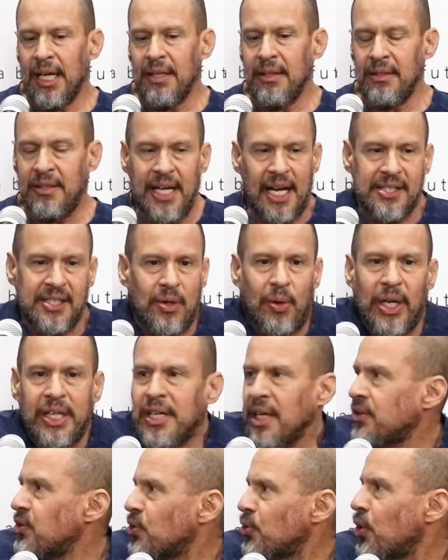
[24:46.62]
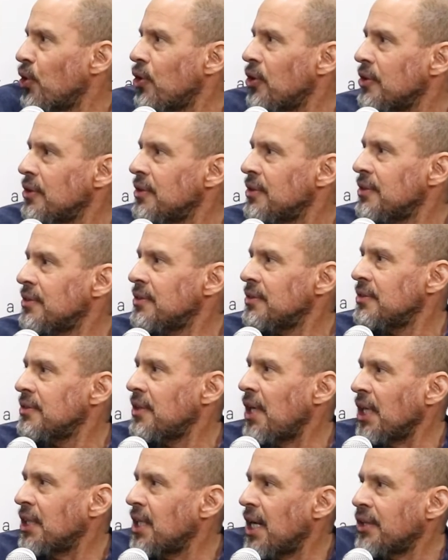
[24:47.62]
that's how I got the role.
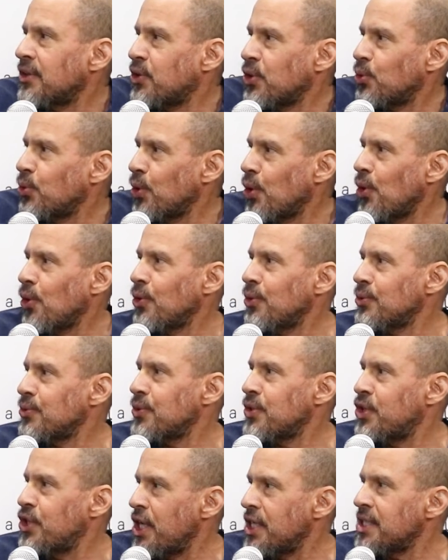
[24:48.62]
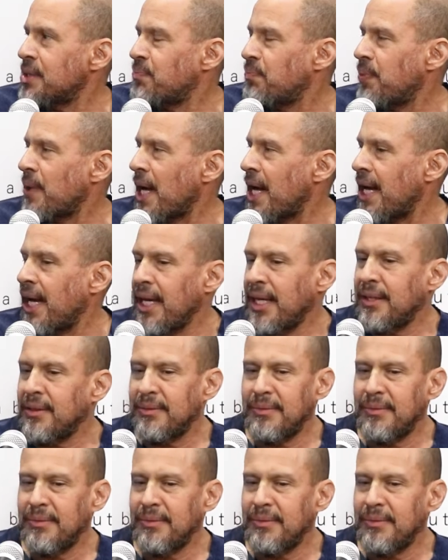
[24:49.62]
I got the role just by